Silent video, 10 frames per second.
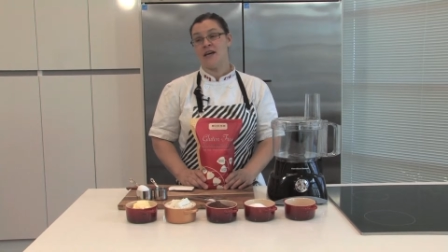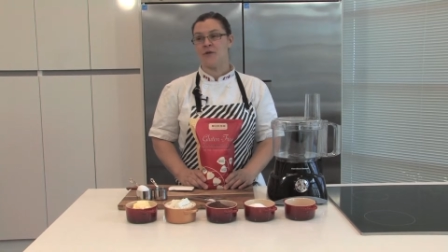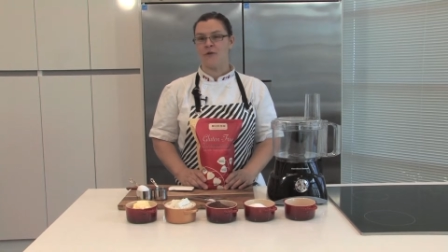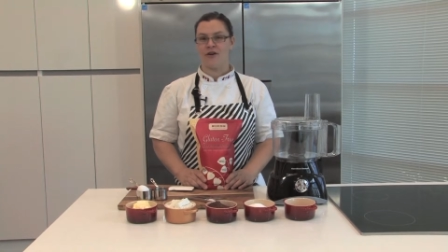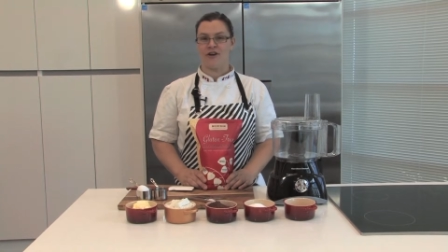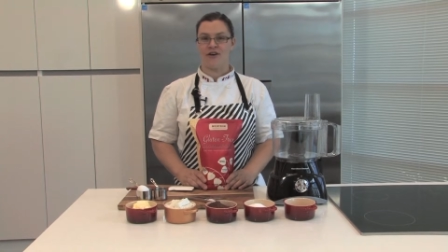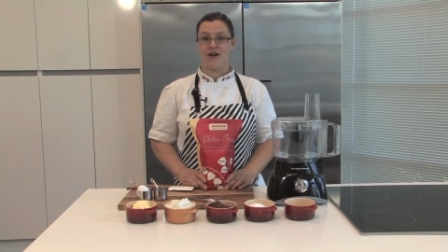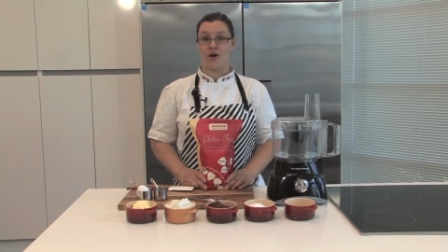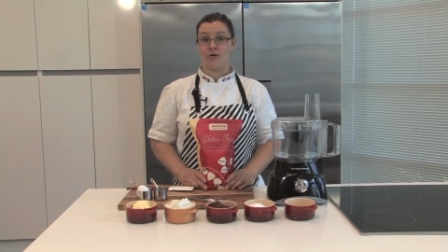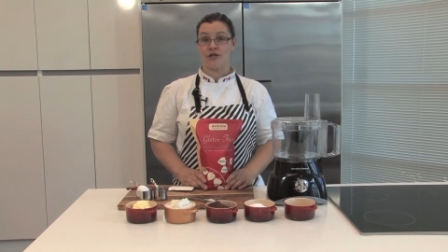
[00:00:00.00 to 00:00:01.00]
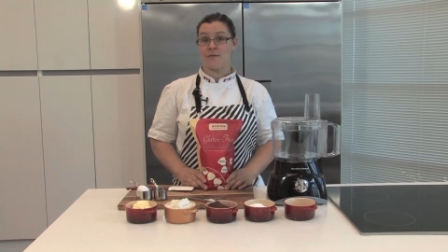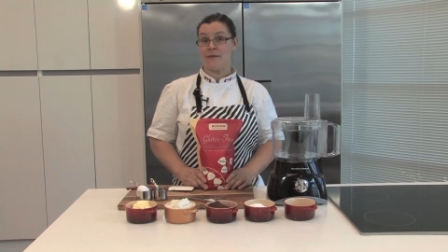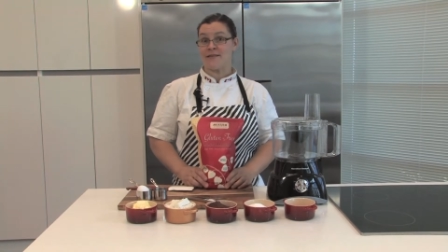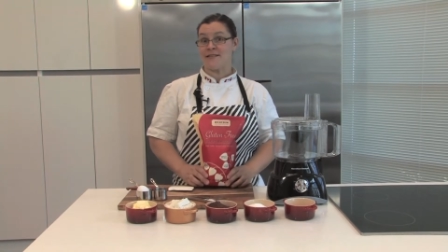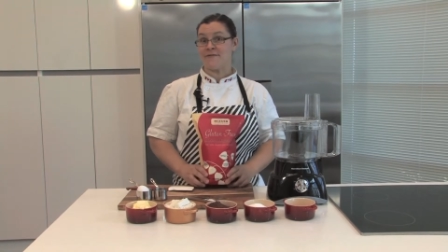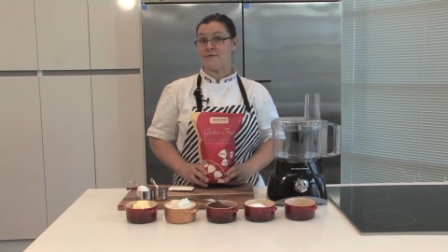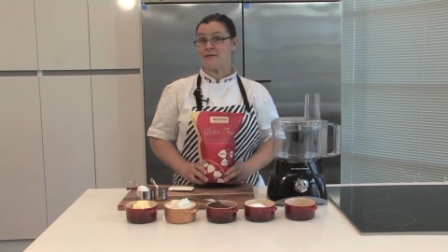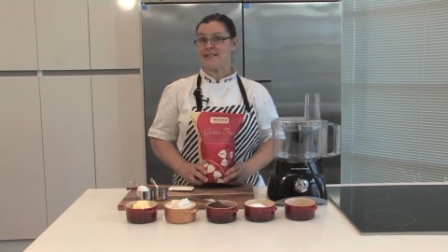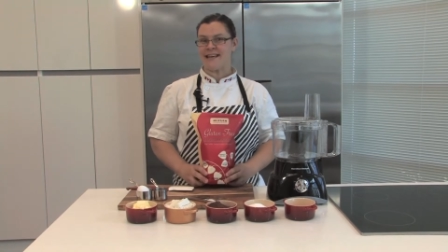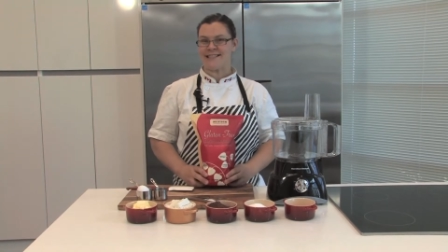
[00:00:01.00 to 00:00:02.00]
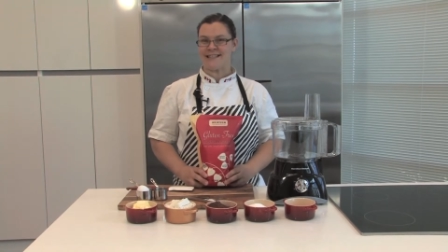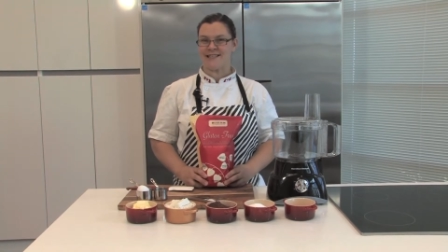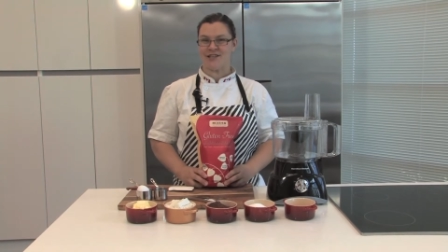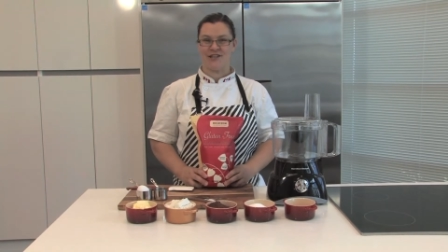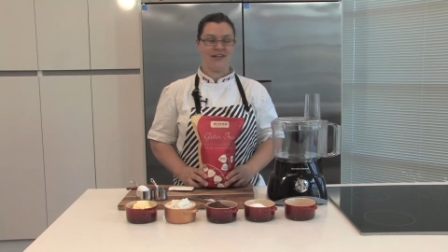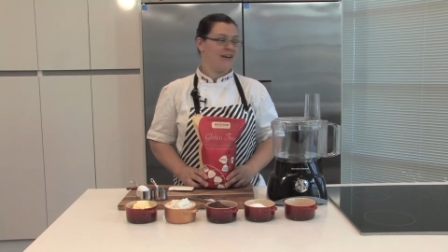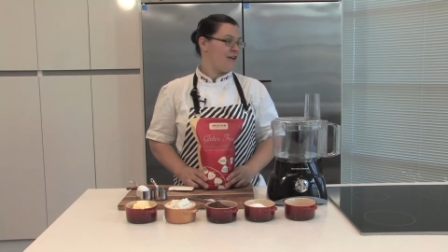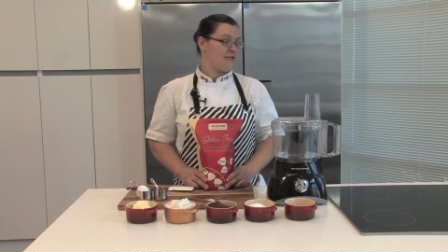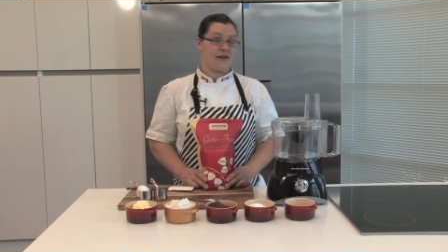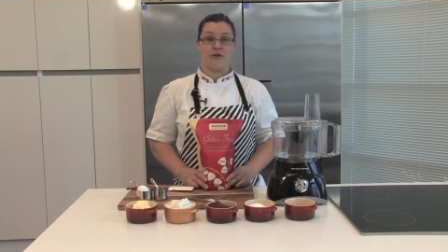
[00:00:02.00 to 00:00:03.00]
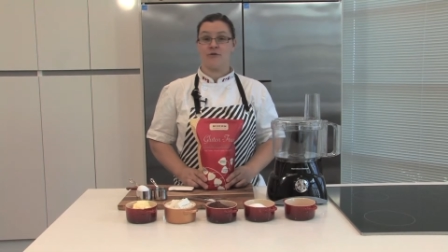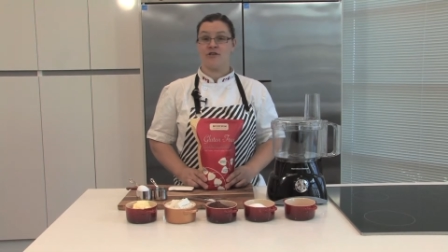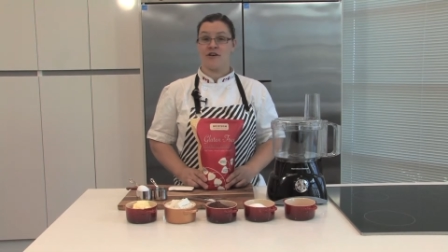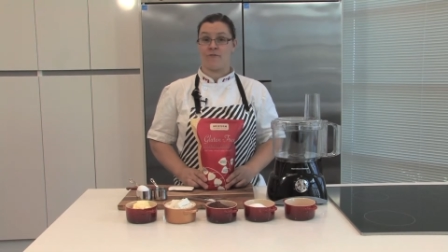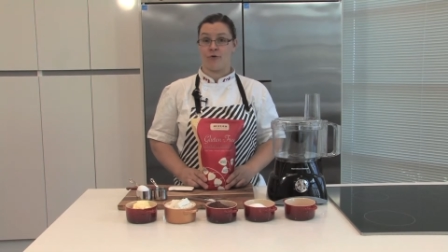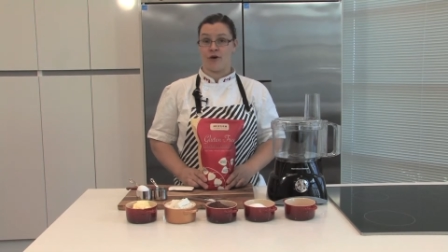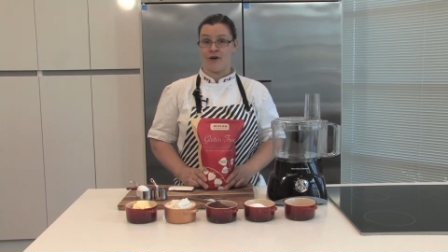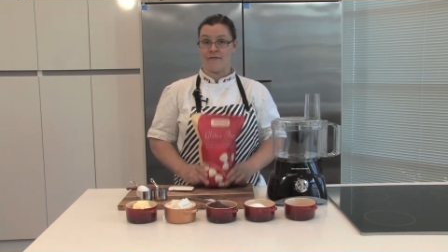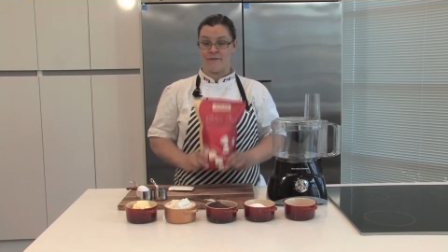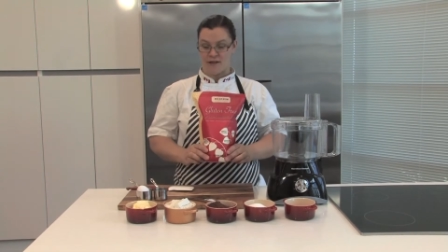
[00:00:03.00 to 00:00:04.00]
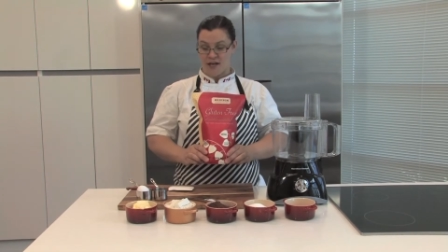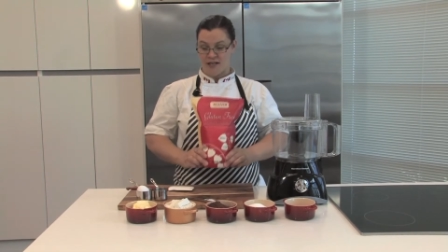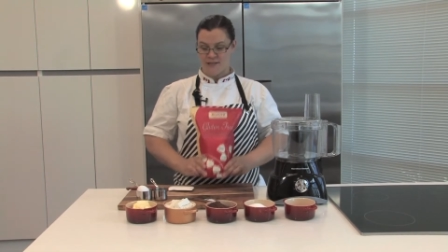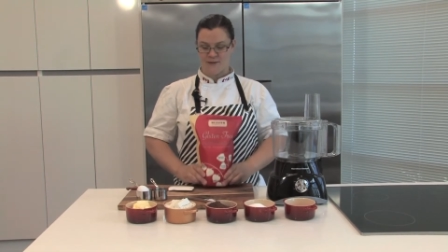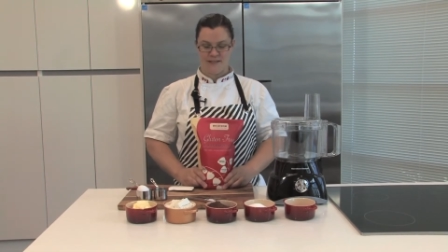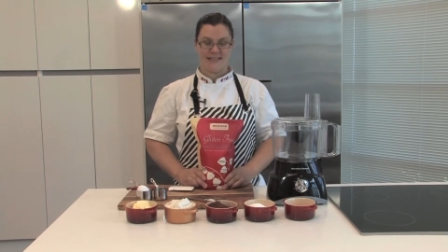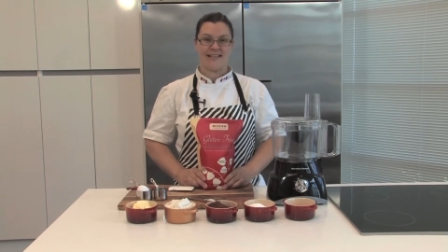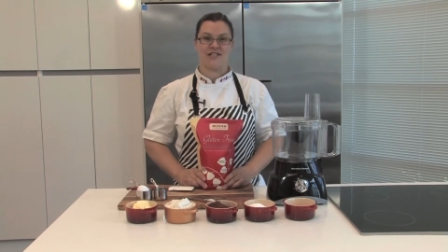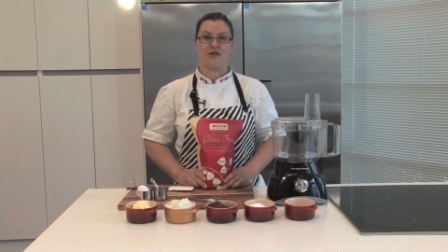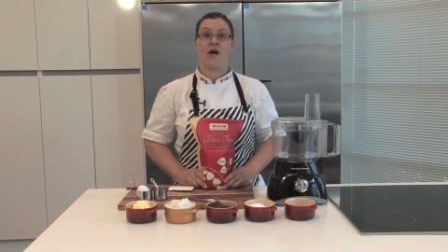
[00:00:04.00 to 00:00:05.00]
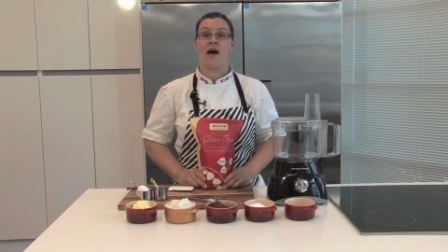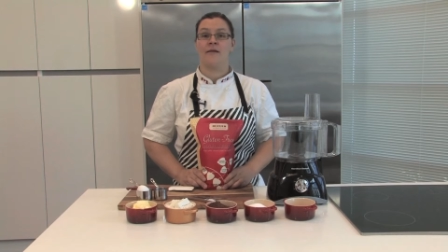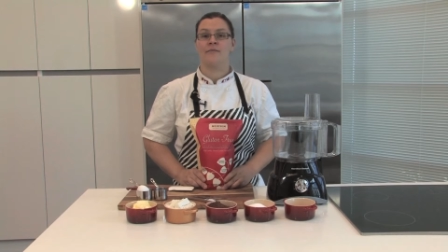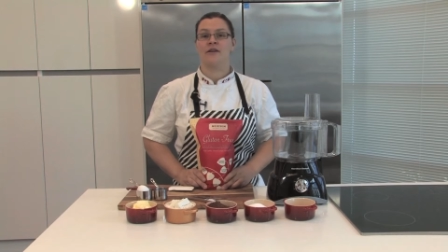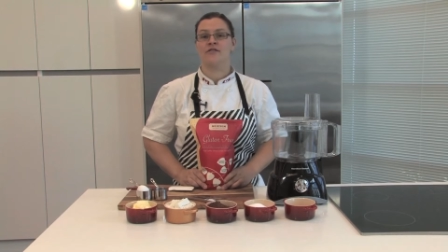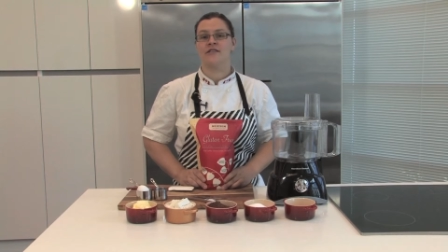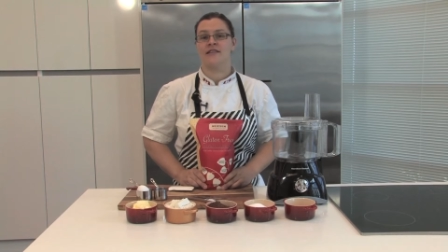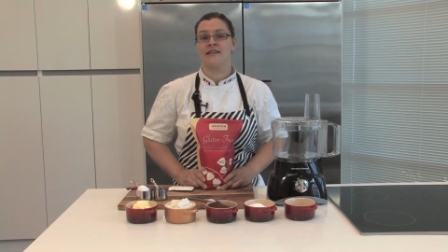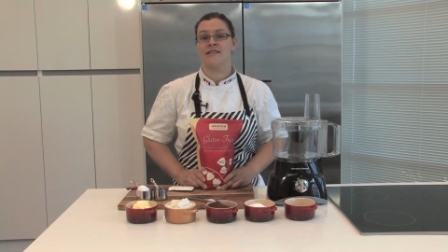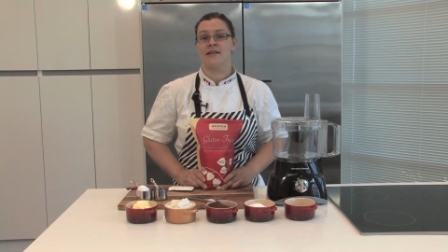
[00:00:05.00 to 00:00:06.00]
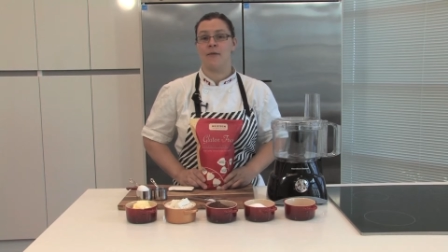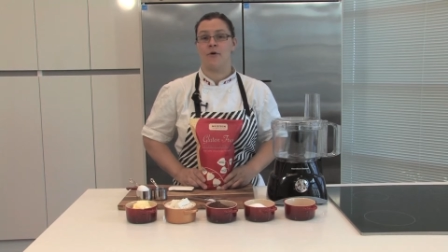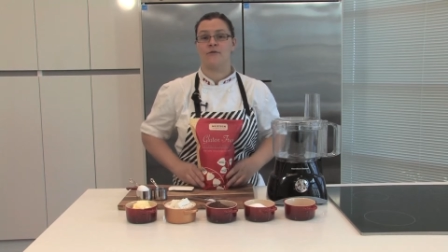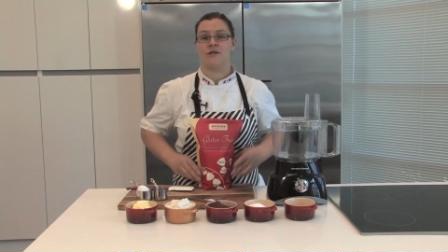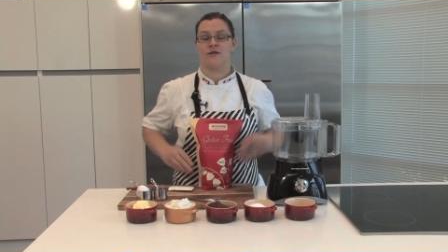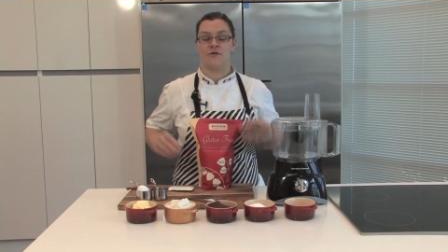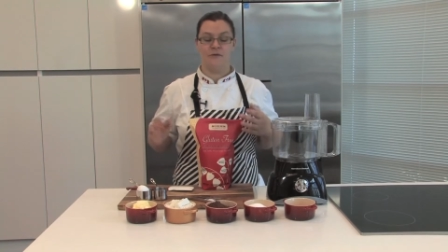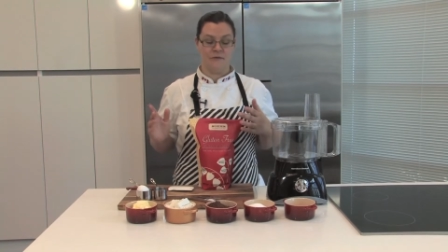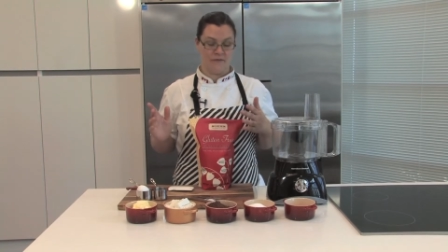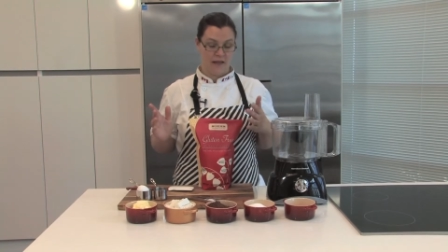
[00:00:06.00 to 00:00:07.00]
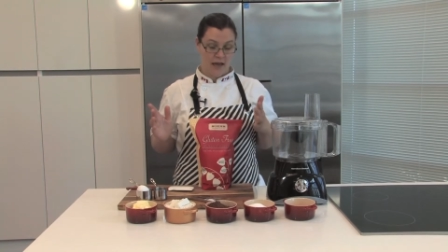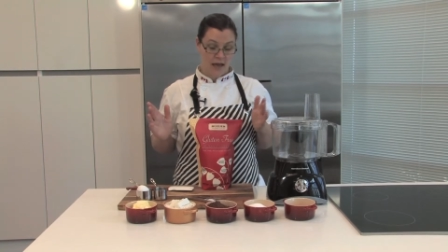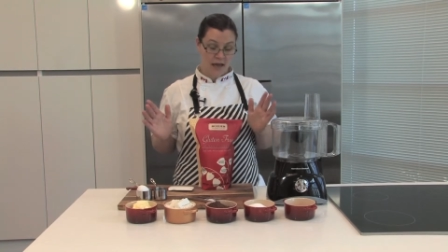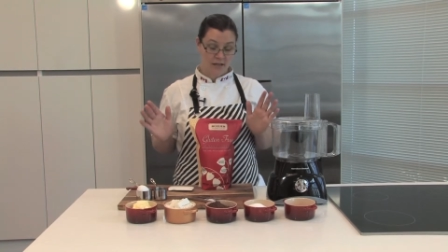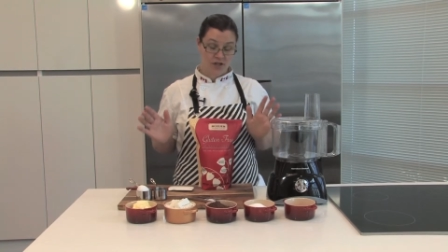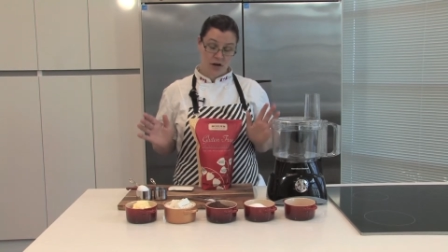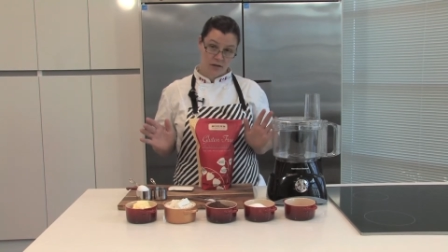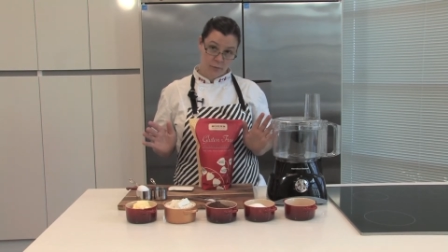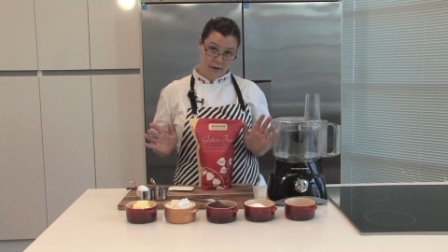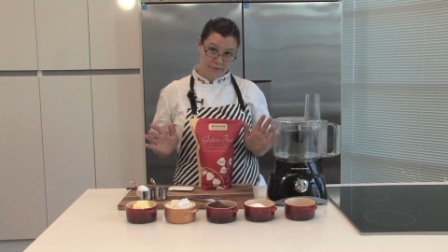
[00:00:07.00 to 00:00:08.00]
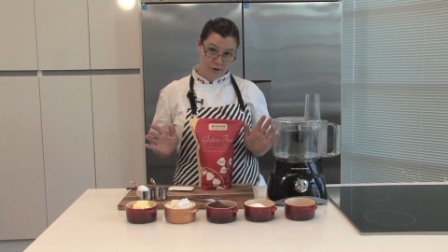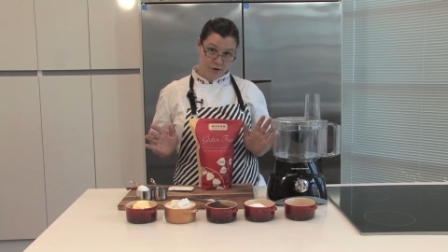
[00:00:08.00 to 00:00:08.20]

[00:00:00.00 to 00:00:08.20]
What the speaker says: and we are here at Ocean Mama Seafood's test kitchen. Thank you to Chef Poyon for letting us use the kitchen. I am here today to demo to you a chocolate wafer